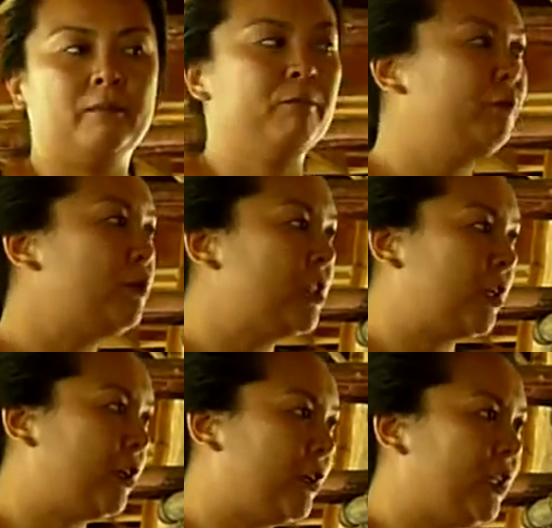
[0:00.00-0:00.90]
food
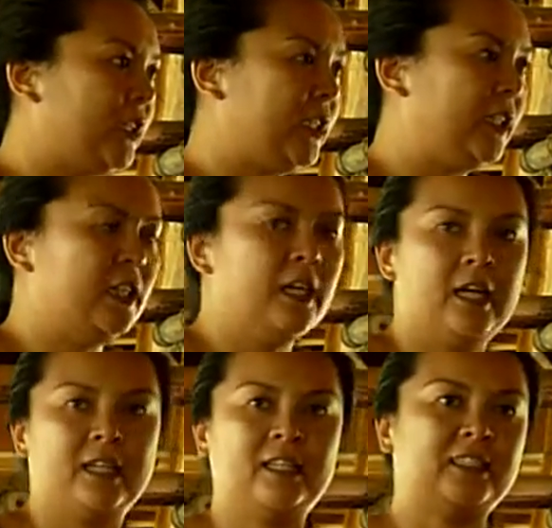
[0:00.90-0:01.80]
security,
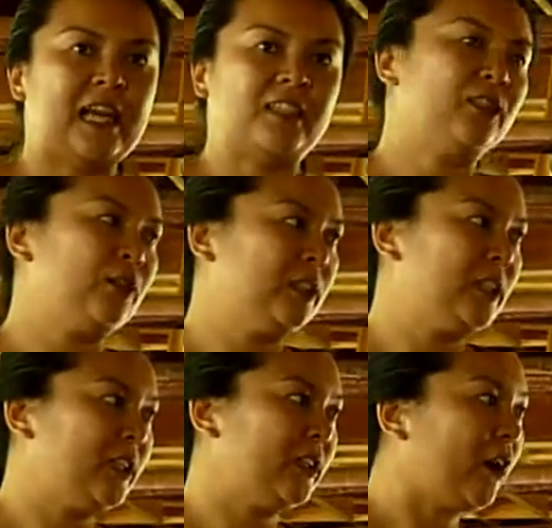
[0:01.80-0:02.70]
disaster
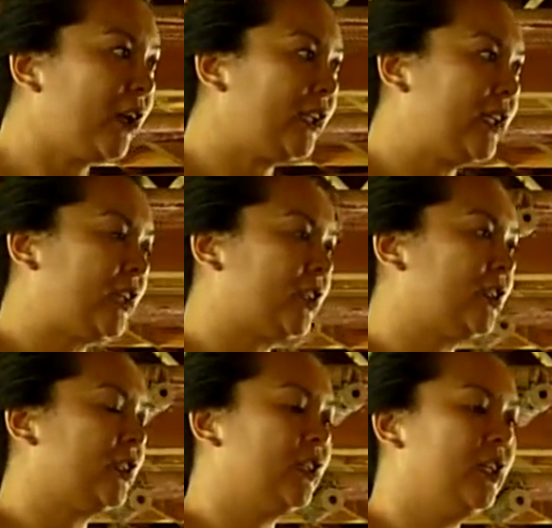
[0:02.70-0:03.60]
resilient
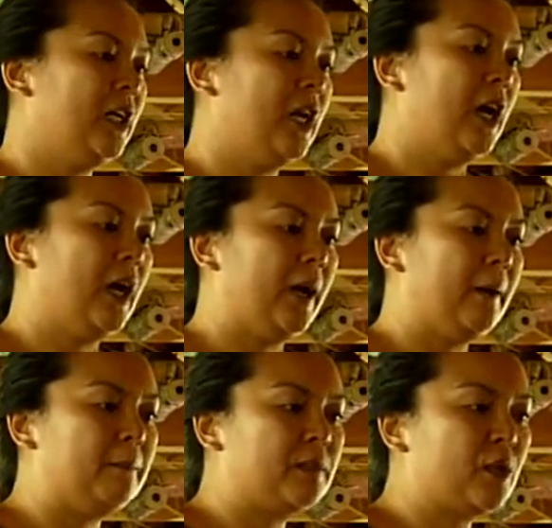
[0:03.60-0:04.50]
architecture.
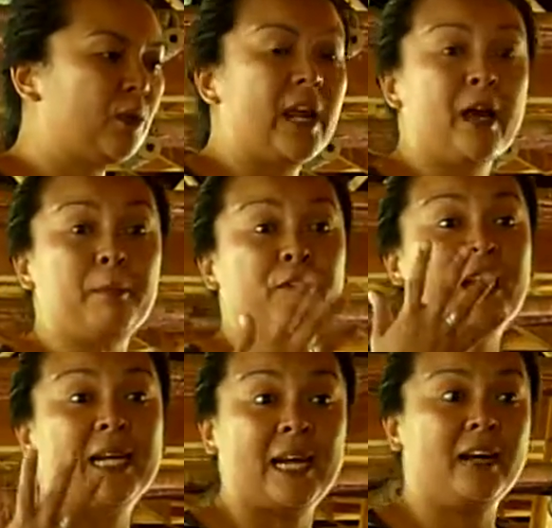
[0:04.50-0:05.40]
So with the help of
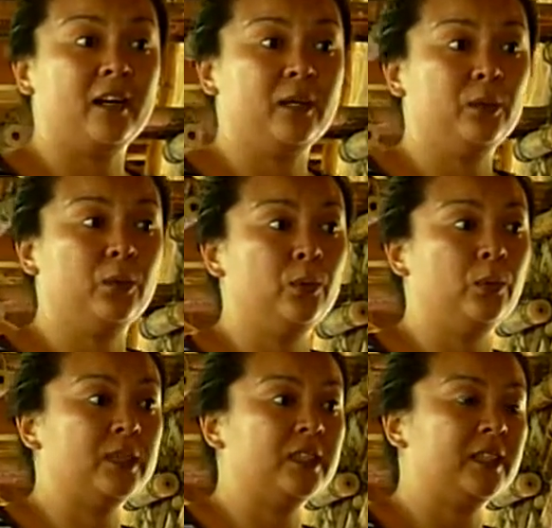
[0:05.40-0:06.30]
Pinair,
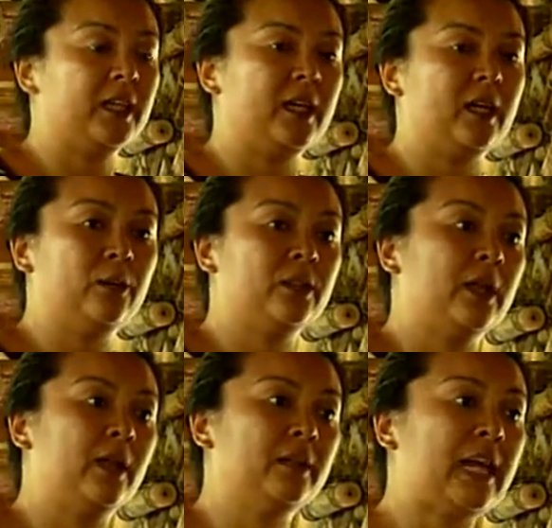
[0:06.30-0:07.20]
who's
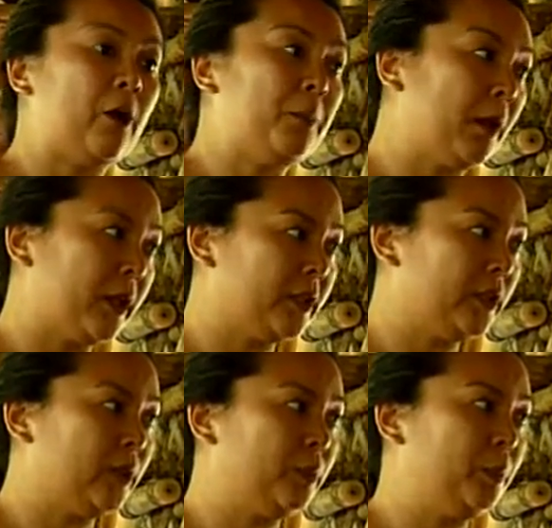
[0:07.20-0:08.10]
a Tao
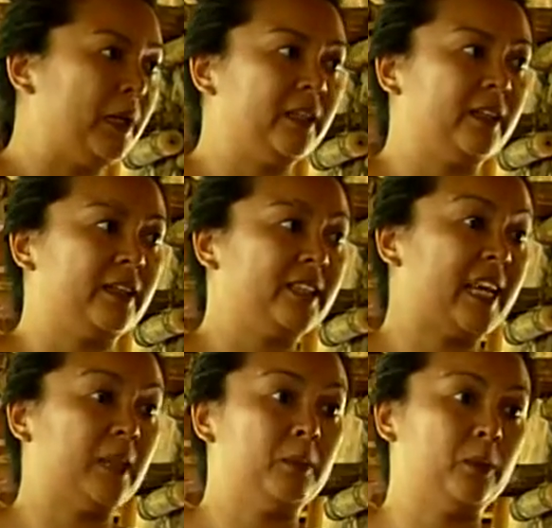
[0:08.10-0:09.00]
partner who built the
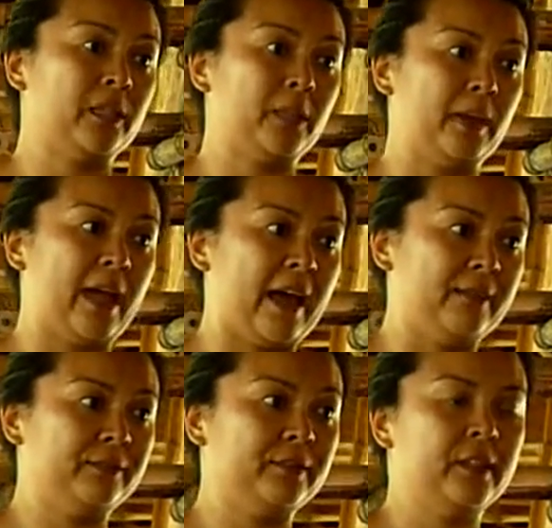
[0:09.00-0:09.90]
sailboat that we
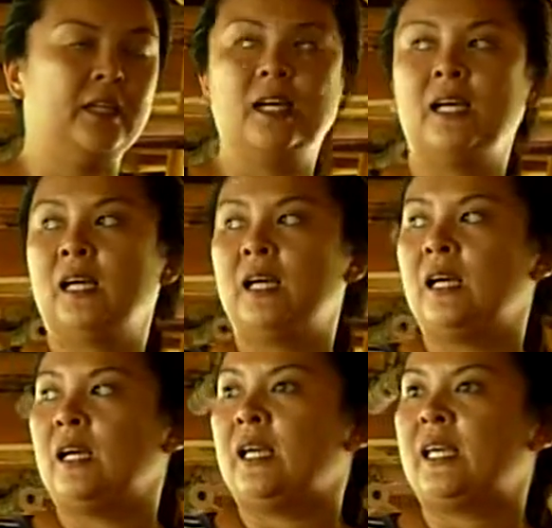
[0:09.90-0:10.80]
have,
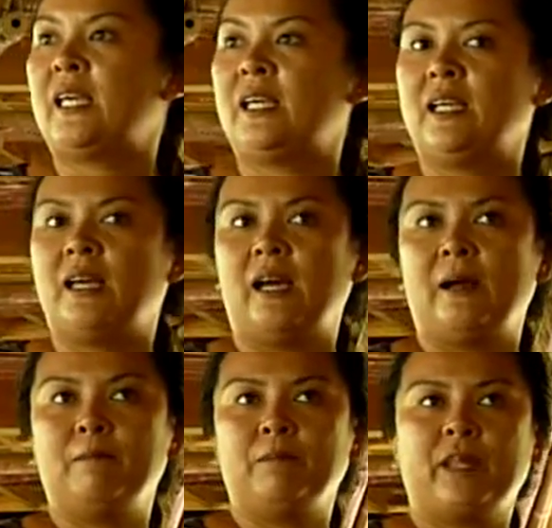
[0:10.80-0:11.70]
he
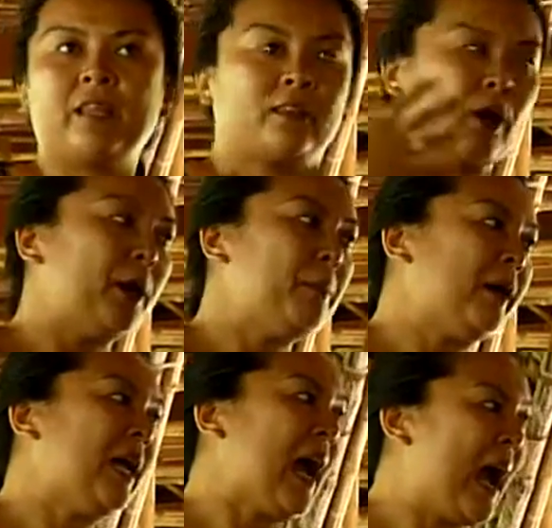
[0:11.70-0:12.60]
thought
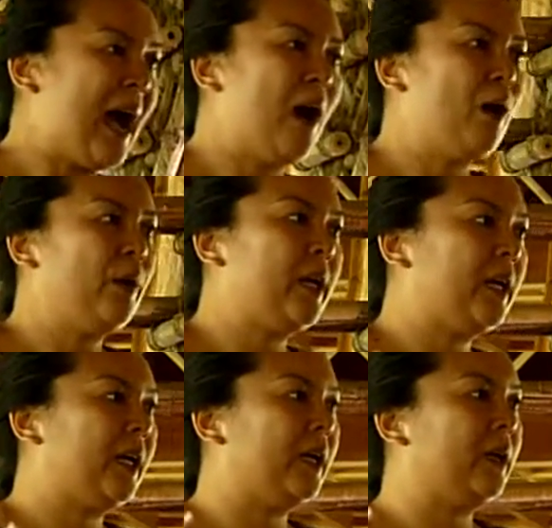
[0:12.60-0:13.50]
about
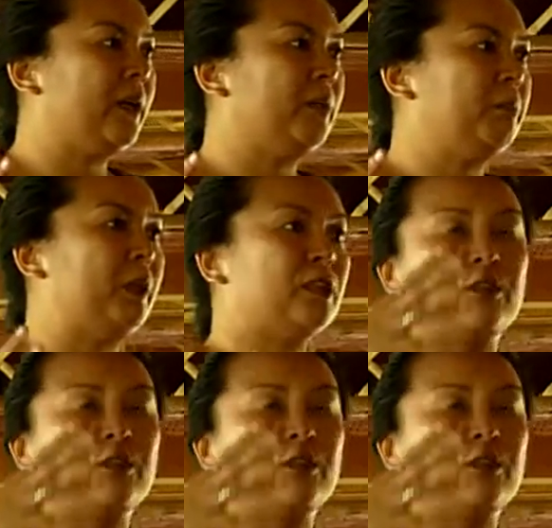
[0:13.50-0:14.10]
because